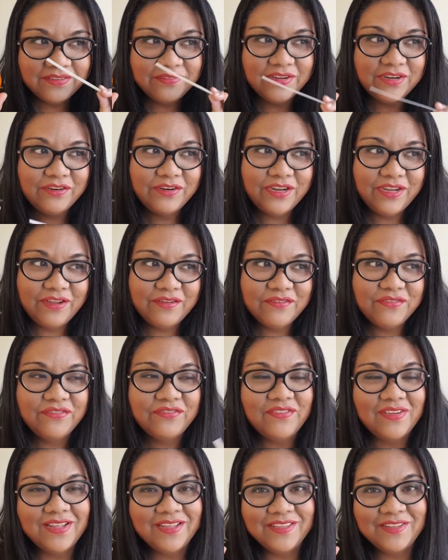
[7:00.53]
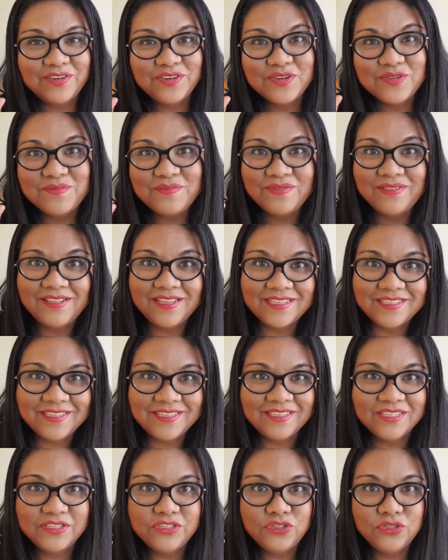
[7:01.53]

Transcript: a very fun, pleasant,